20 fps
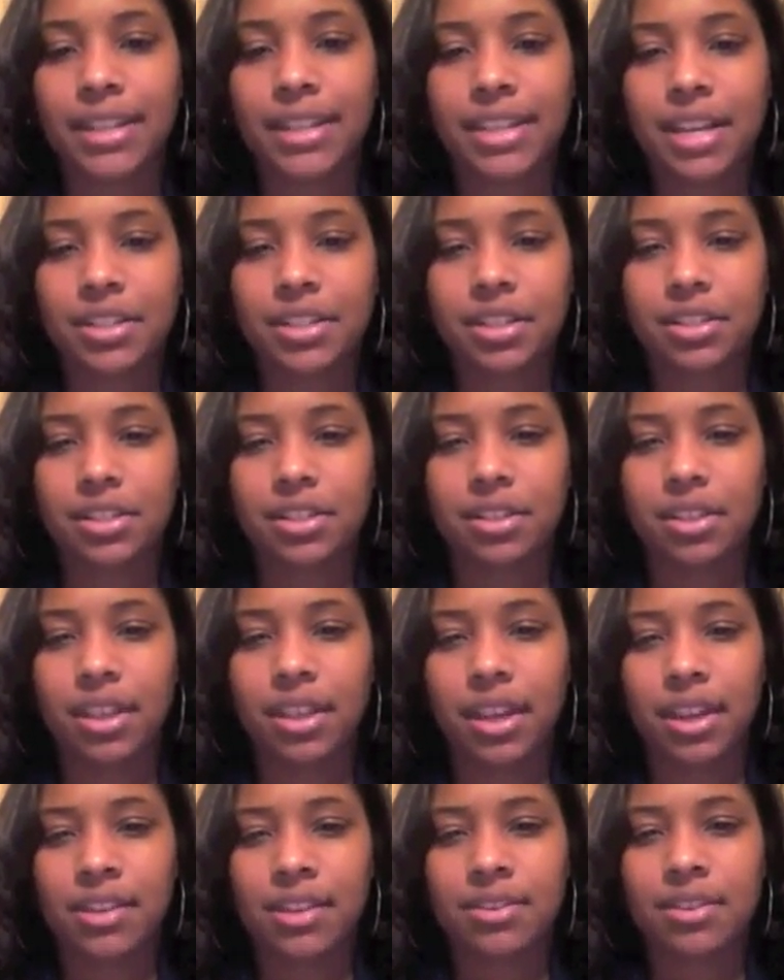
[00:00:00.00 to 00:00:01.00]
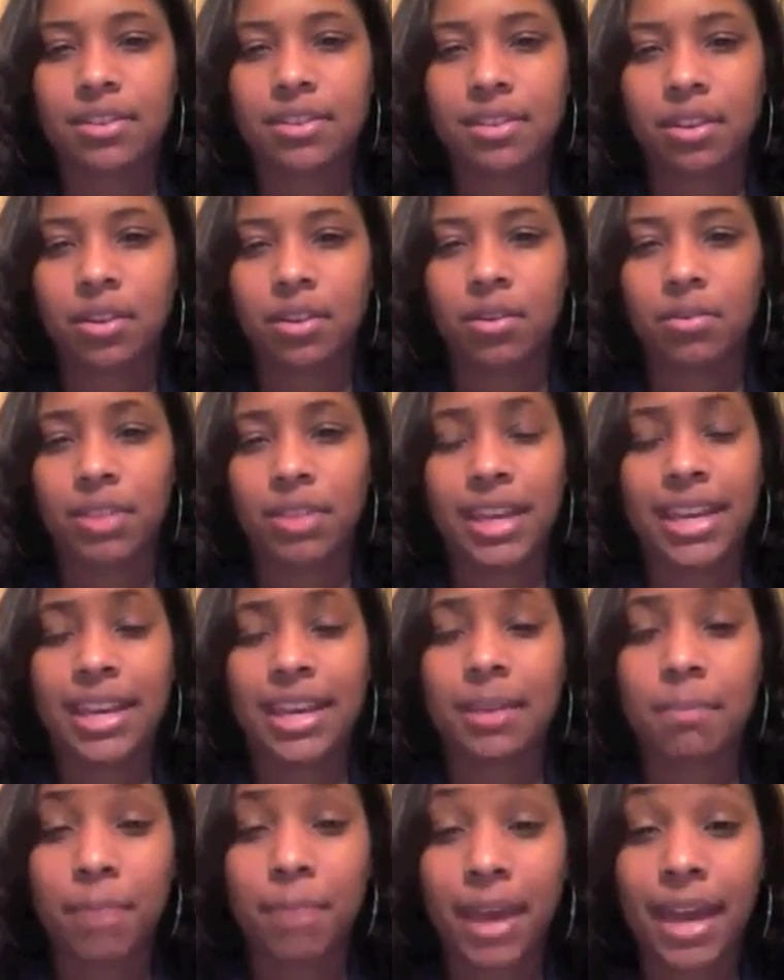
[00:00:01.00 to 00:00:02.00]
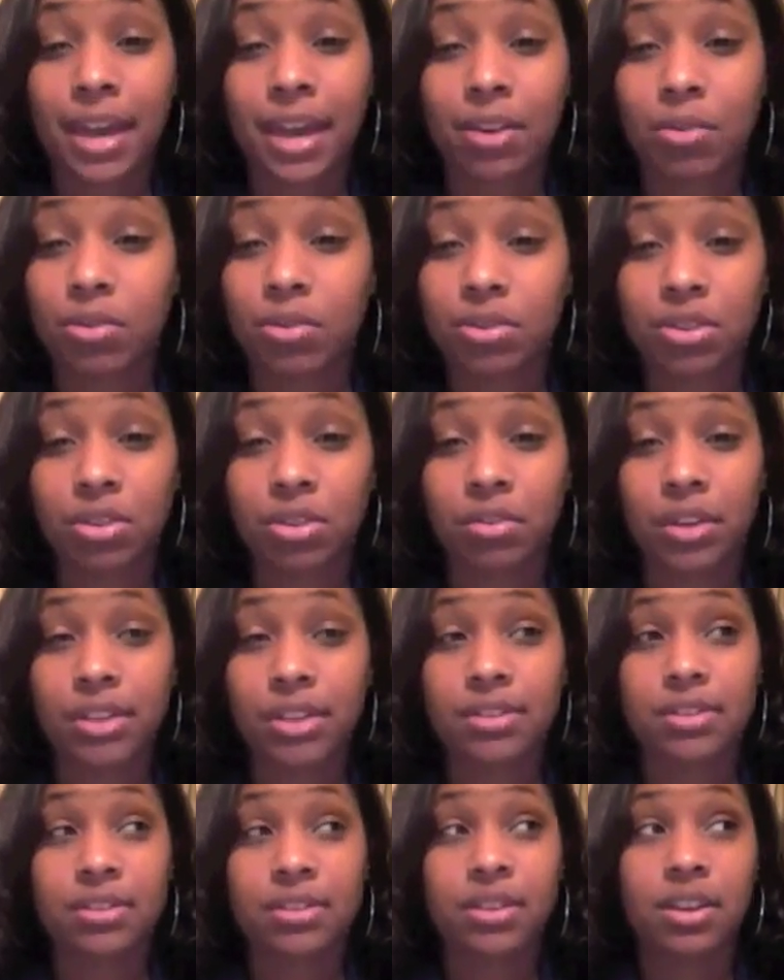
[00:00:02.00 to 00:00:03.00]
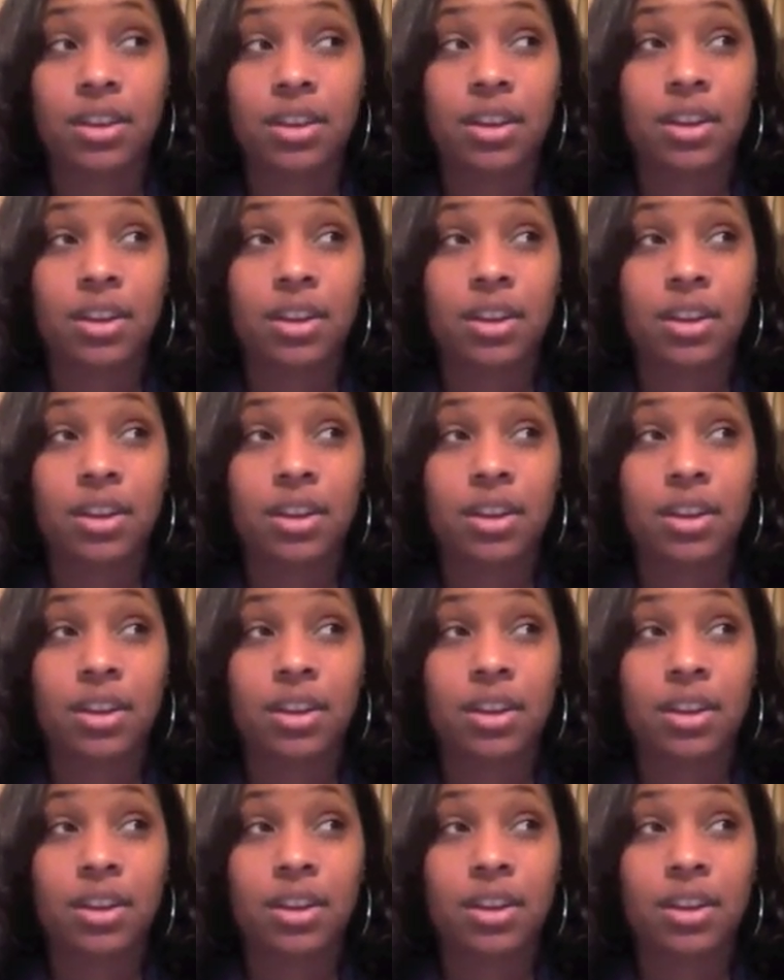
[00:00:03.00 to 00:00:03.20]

attention to things until they get bad, or until it's